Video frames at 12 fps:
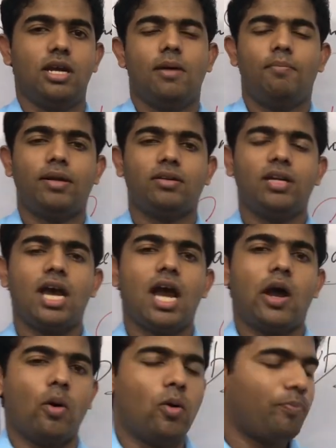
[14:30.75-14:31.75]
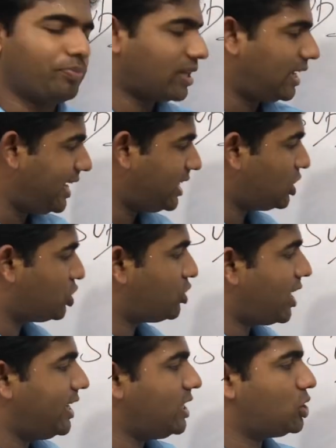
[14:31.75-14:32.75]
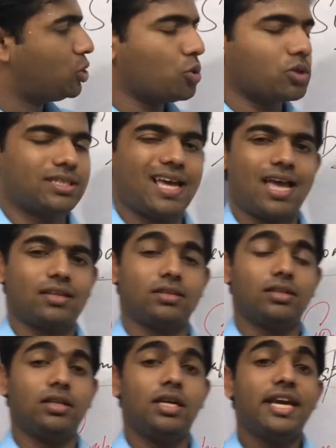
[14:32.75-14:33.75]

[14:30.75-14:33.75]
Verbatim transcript: But now, latest study shows that uh,